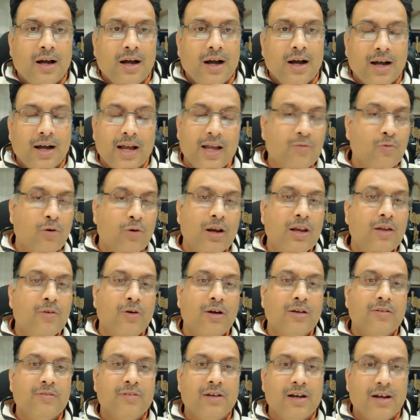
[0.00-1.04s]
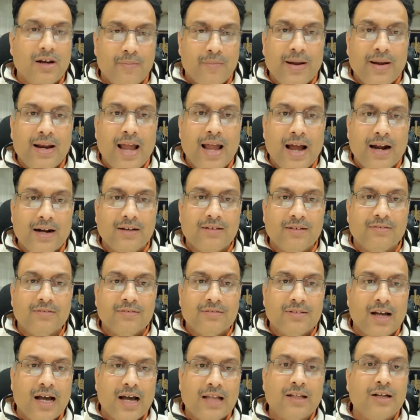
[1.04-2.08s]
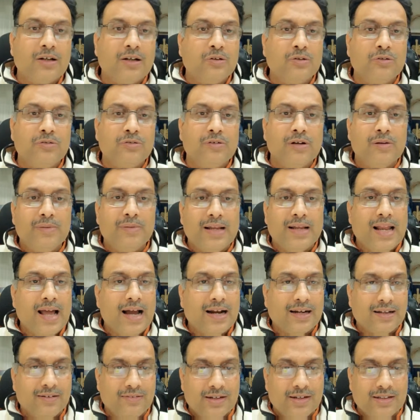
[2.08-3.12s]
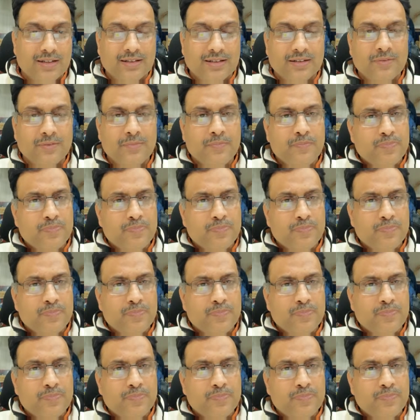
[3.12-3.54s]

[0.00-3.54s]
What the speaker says: again, only one will remain active. The other two will be inactivated.